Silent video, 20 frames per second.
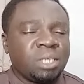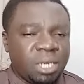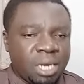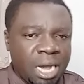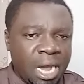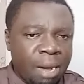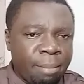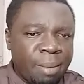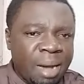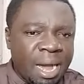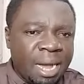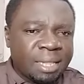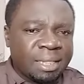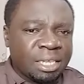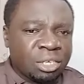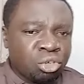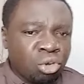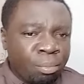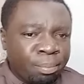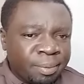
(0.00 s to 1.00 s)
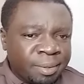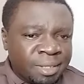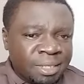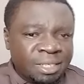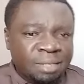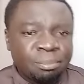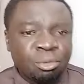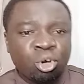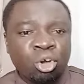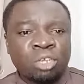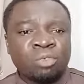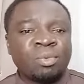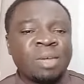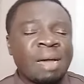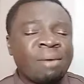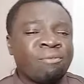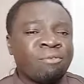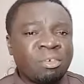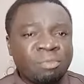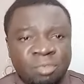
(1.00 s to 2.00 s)
among the top seats, because we
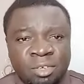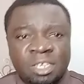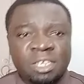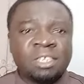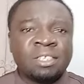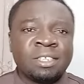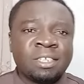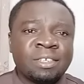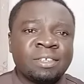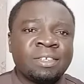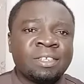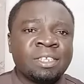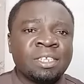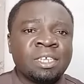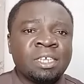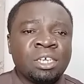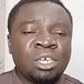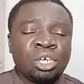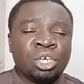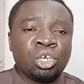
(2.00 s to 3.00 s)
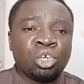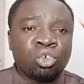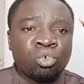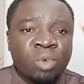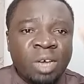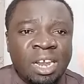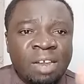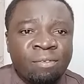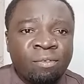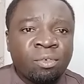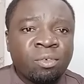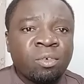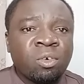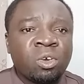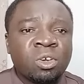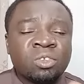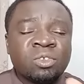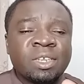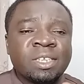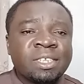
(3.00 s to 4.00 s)
have 15 seats, 12
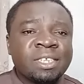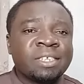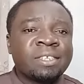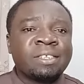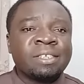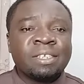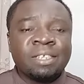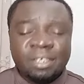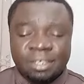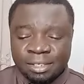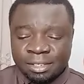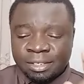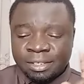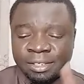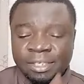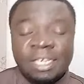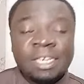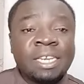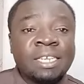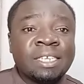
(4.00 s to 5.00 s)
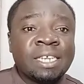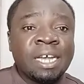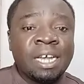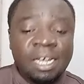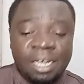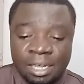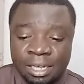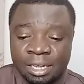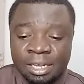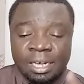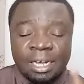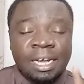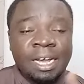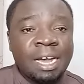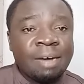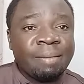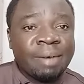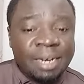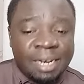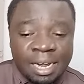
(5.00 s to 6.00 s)
constituencies, senator,
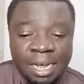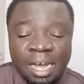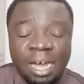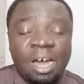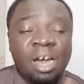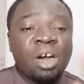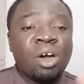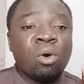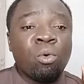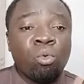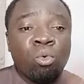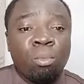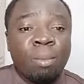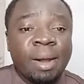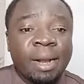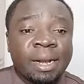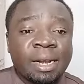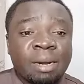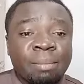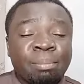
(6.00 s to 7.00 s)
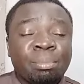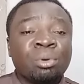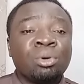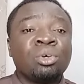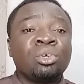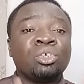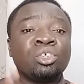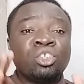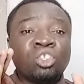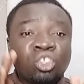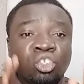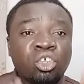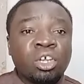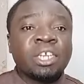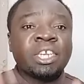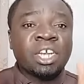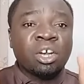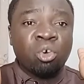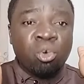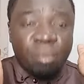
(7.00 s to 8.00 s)
governor, woman rep,
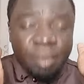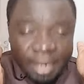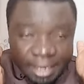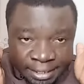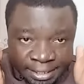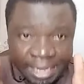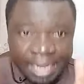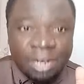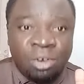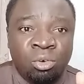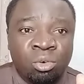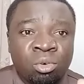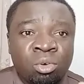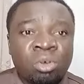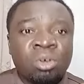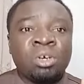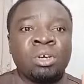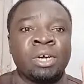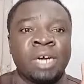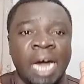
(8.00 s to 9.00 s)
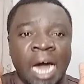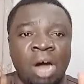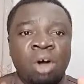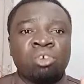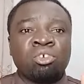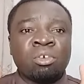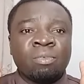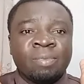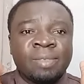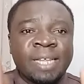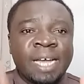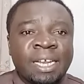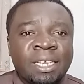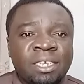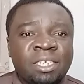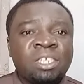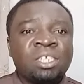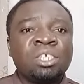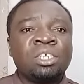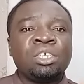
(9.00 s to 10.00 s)
zote 15. Out of
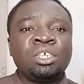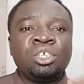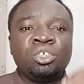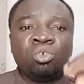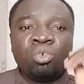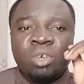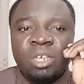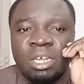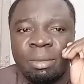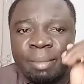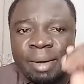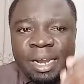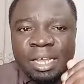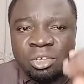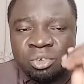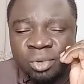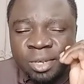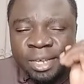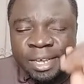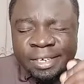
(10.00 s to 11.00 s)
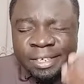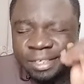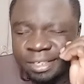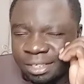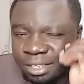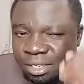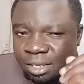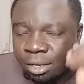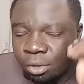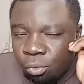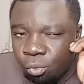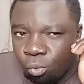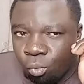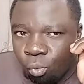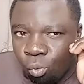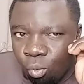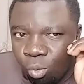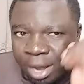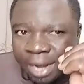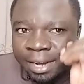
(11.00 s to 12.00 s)
that, UDA managed to get
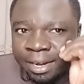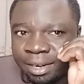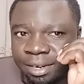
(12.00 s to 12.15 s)
one.